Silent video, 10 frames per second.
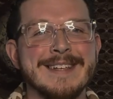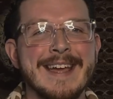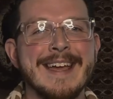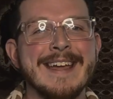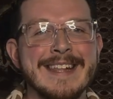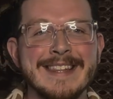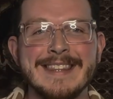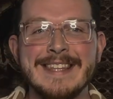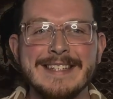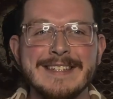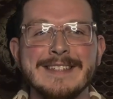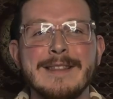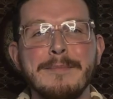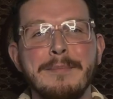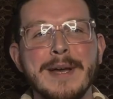And this is
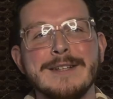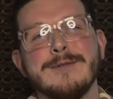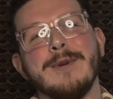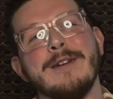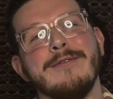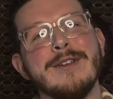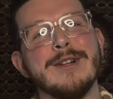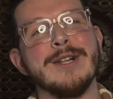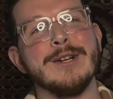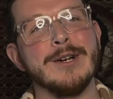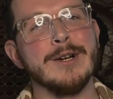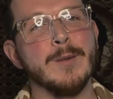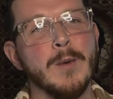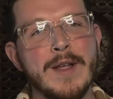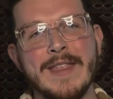the best way for you to
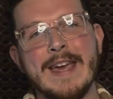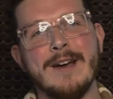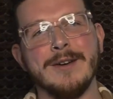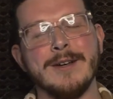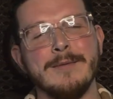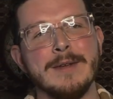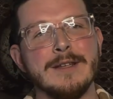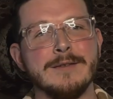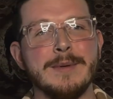learn what the outcome is,